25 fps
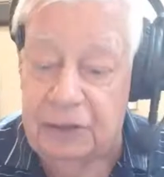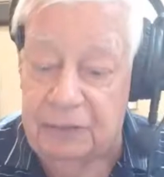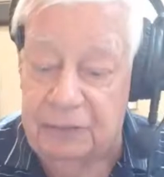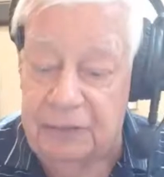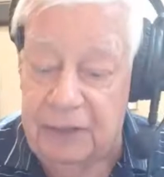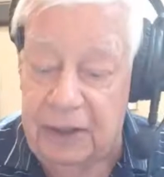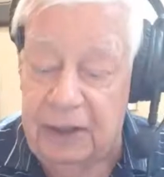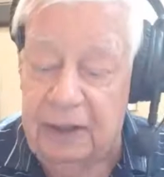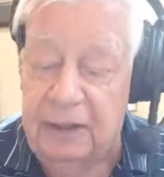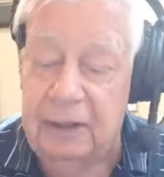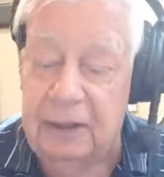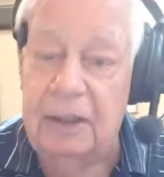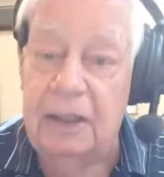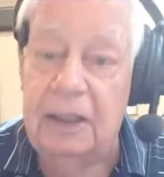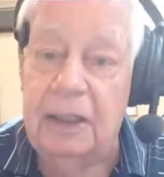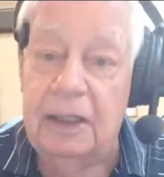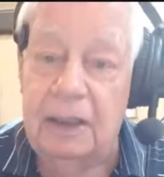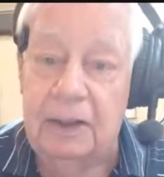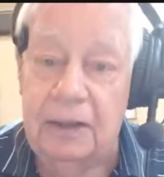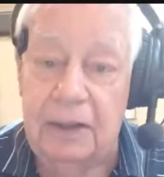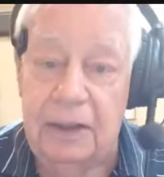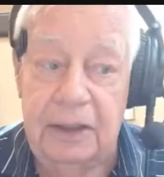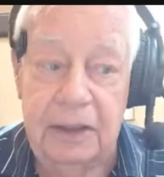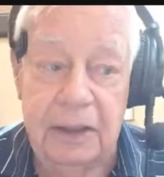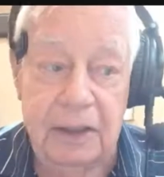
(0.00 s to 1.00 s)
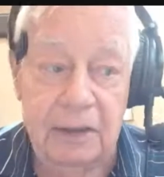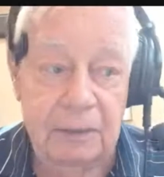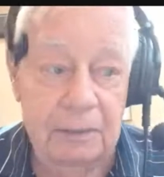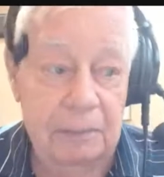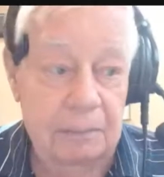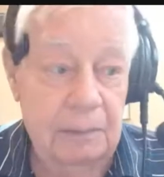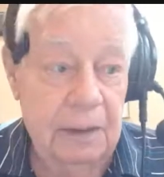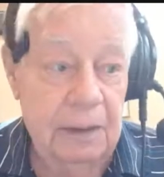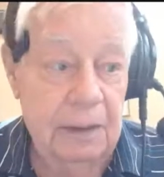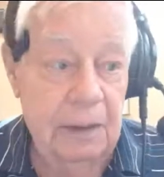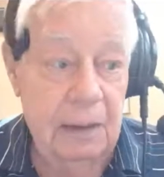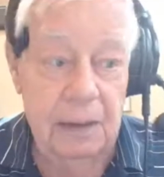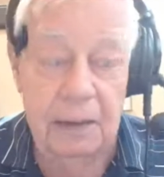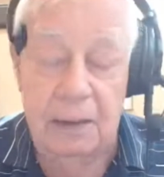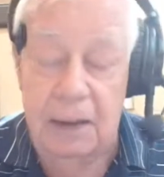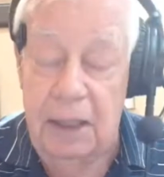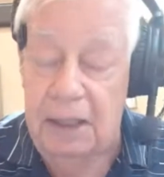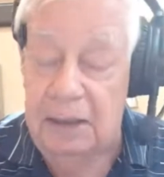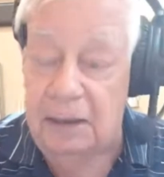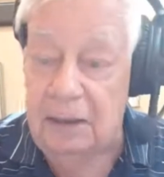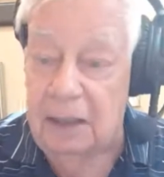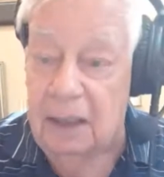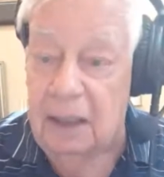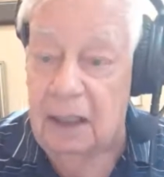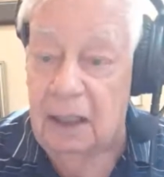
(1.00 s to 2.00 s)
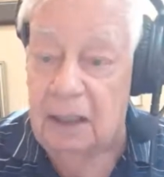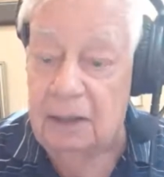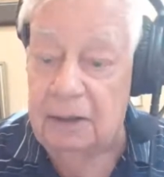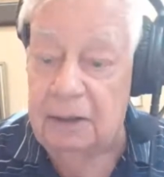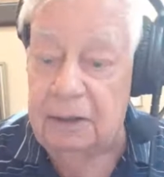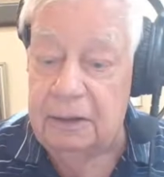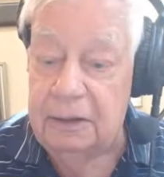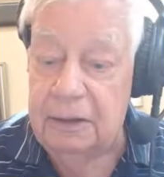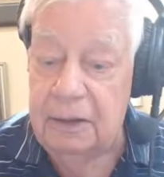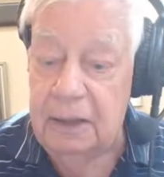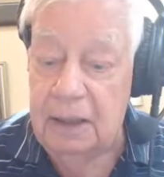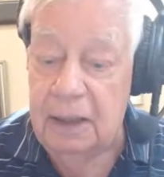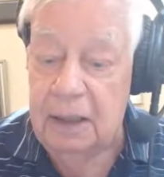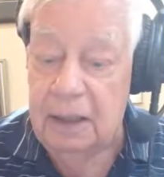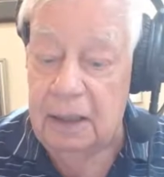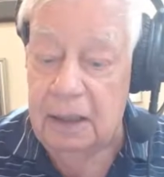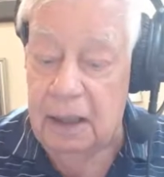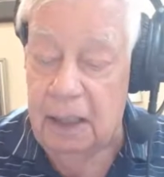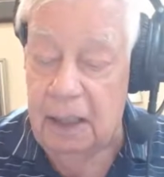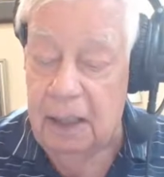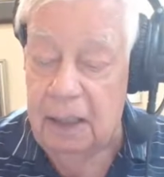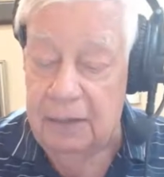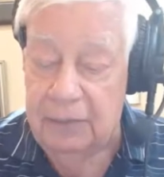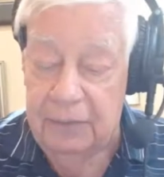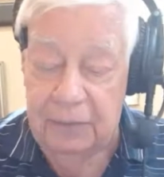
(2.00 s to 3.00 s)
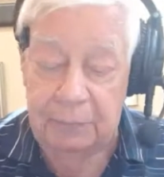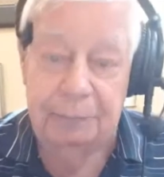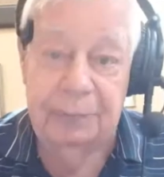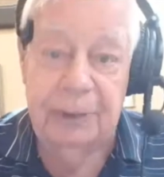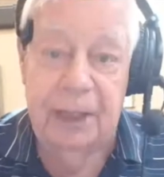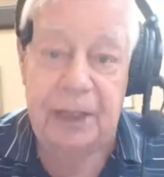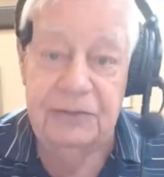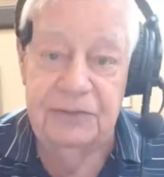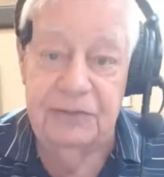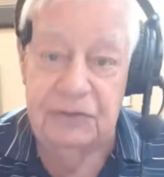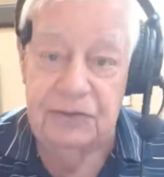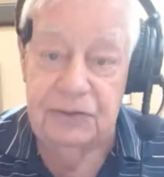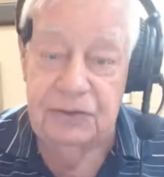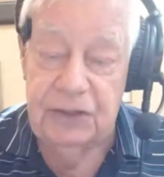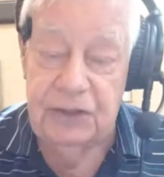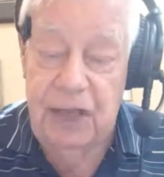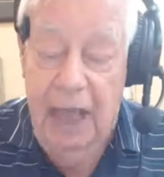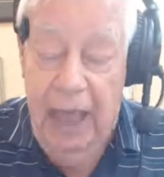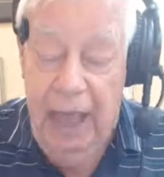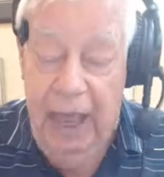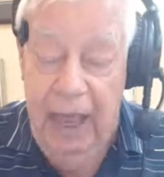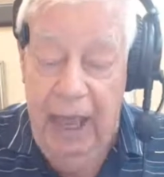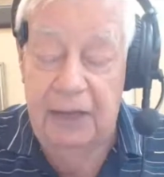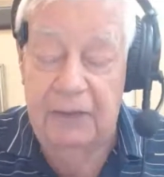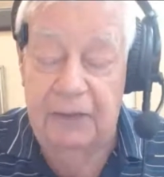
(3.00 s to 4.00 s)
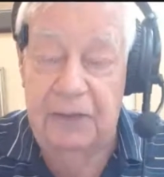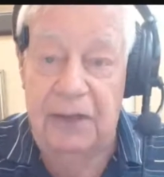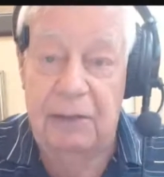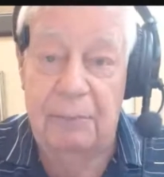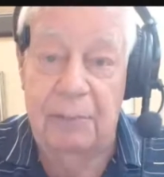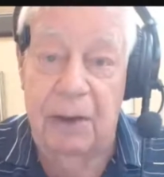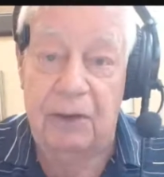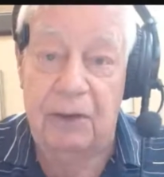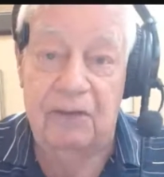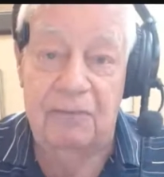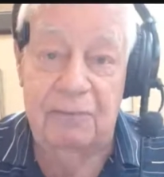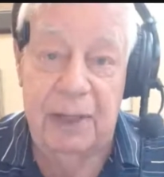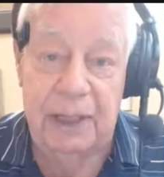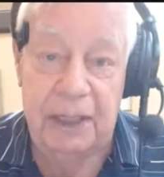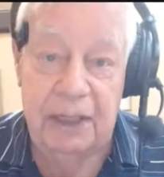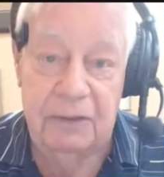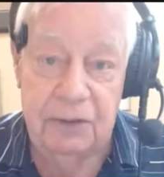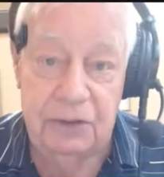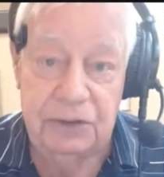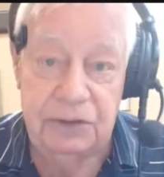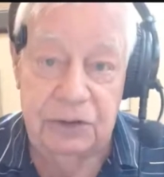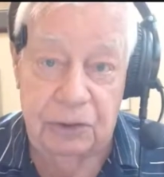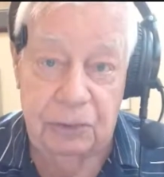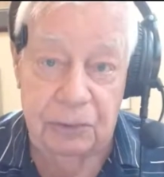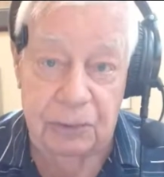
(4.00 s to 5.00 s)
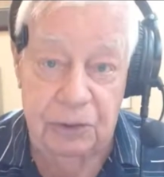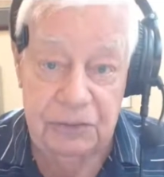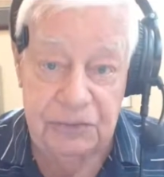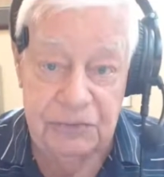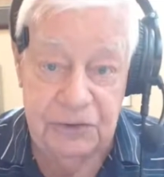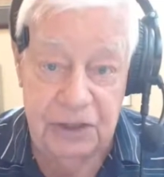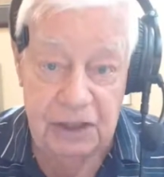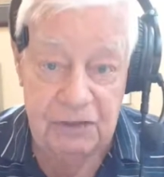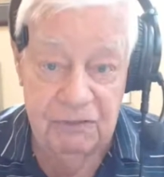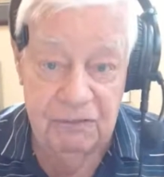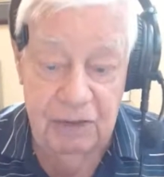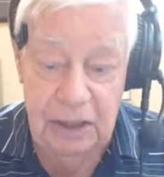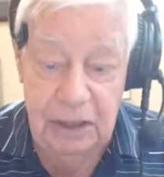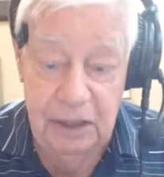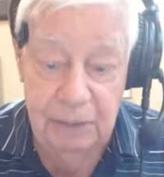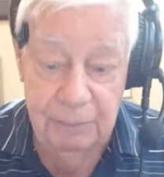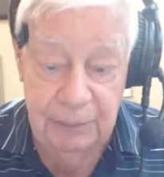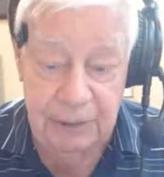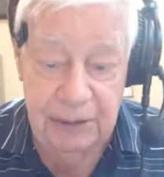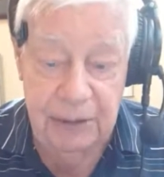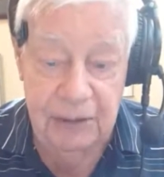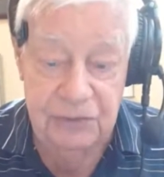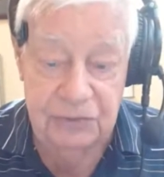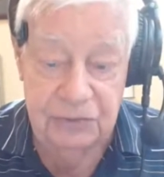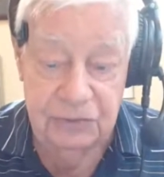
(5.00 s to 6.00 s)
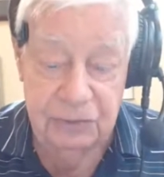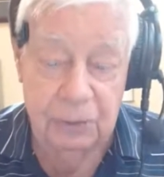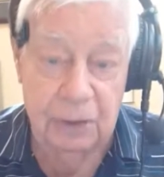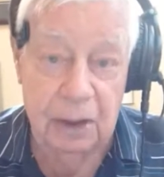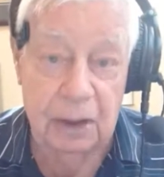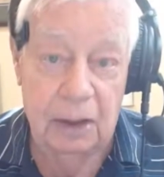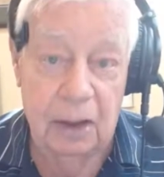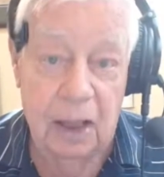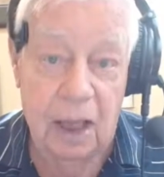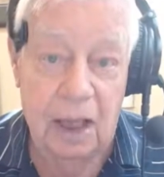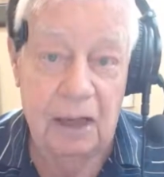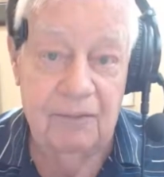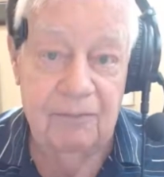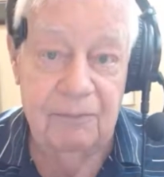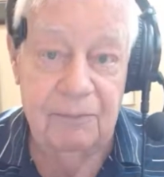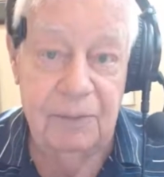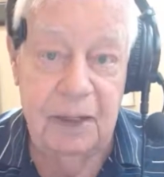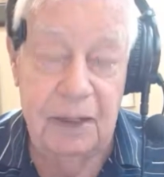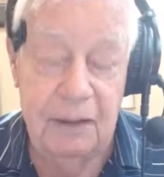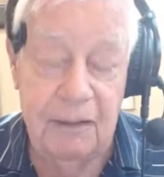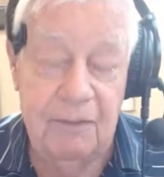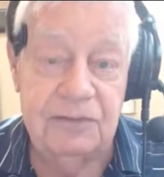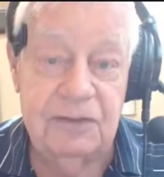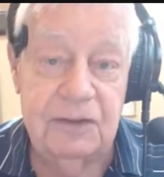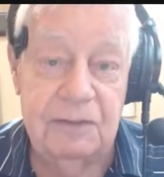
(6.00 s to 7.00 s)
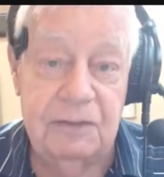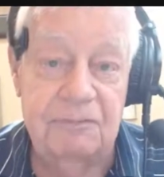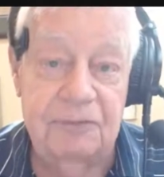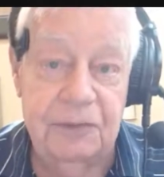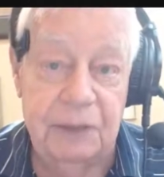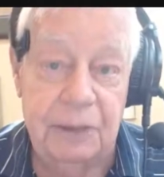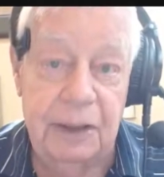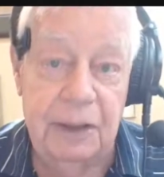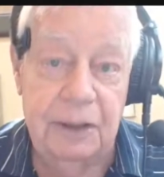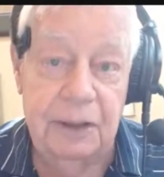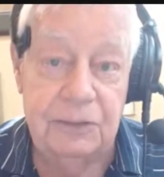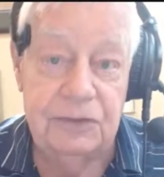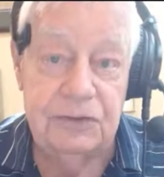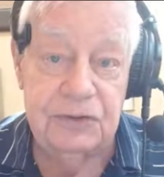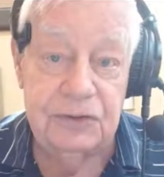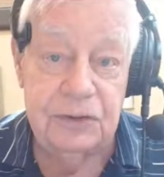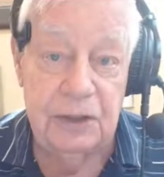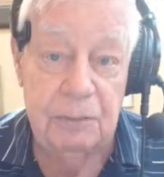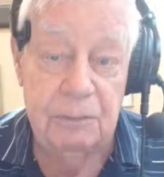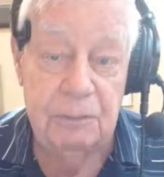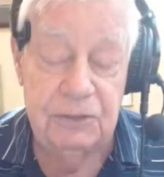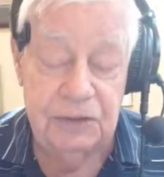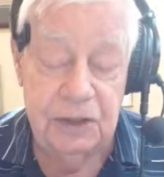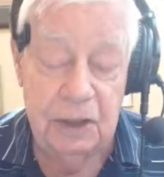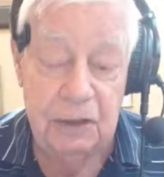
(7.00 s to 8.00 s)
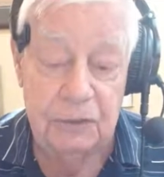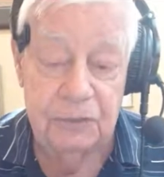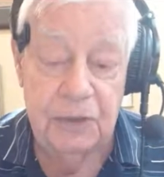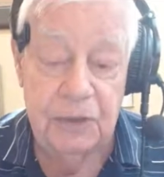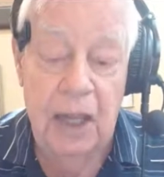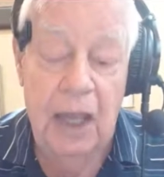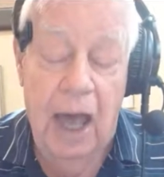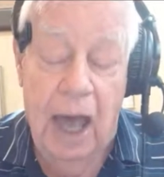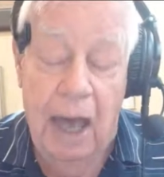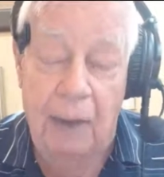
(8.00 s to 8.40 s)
there, in color, the prices, and the amount of money that you're going to save, because they have some very good sales.